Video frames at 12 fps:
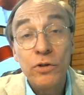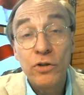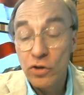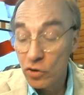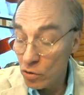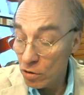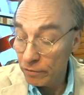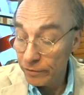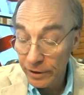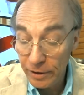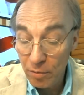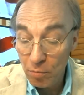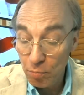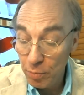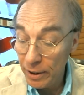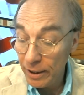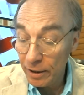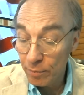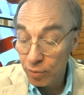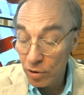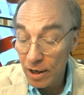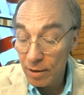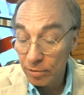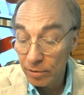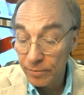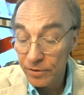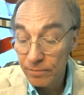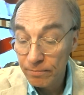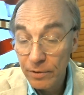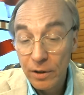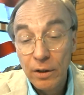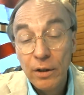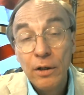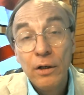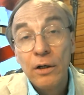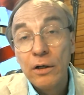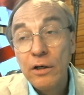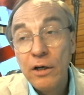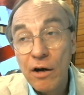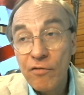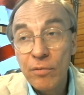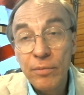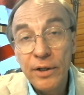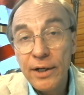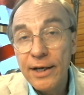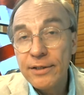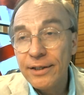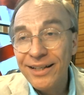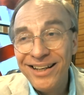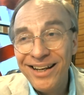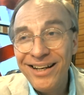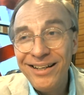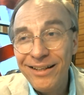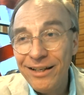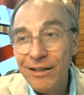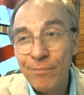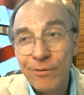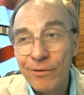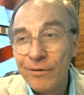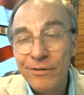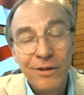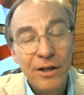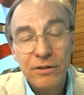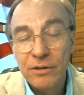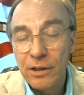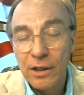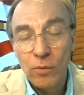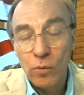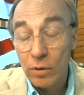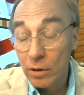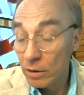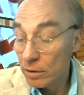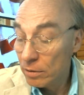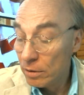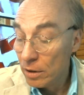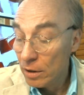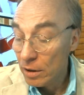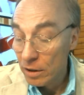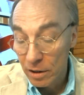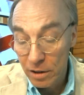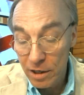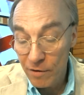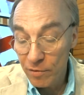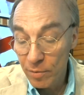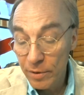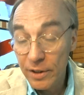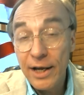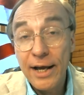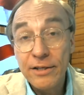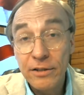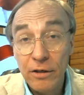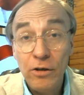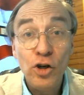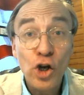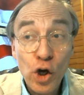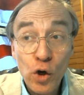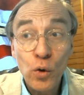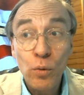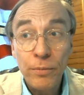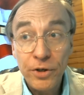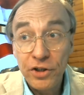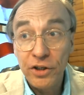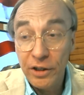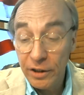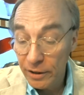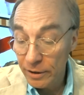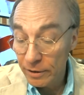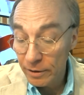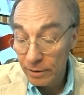solving big problems. Government as a gatekeeper does not work. Government as a no machine